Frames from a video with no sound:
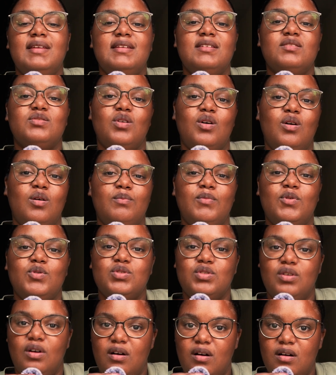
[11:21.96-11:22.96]
it is
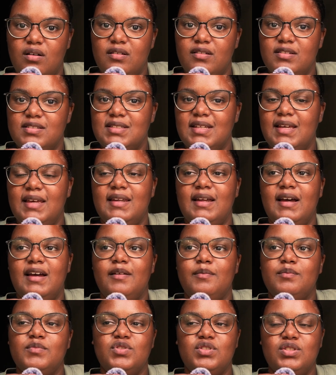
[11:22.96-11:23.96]
almost August and
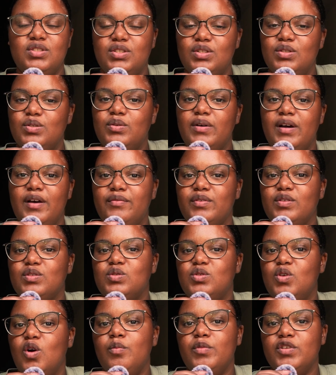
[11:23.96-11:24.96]
I'm still having
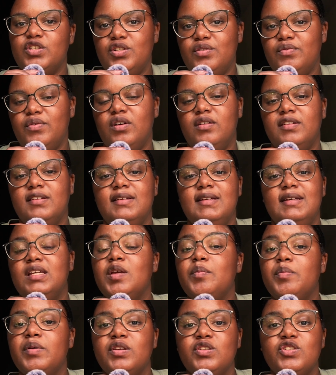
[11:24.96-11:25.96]
so much fun
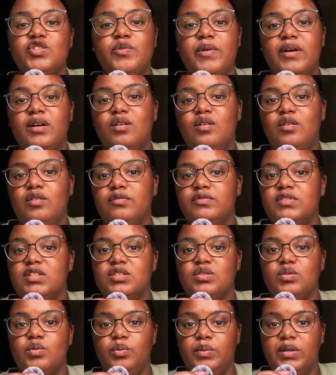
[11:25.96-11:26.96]
keeping track of
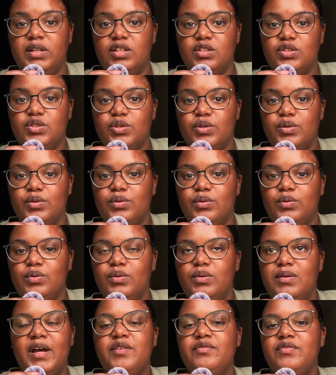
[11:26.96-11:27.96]
this reading journal.
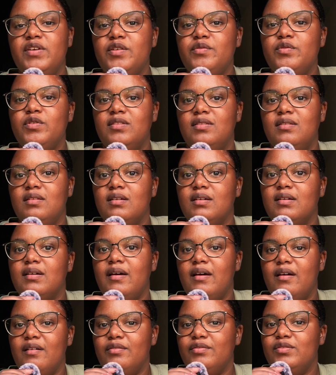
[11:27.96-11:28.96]
My favorite thing
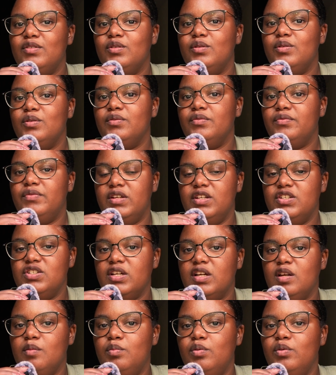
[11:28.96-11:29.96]
after
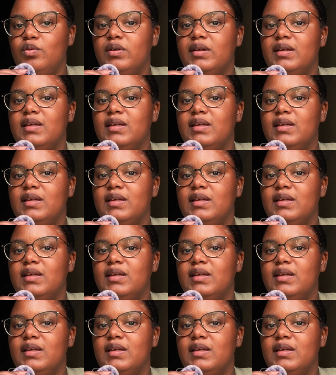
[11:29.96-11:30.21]
finishing a book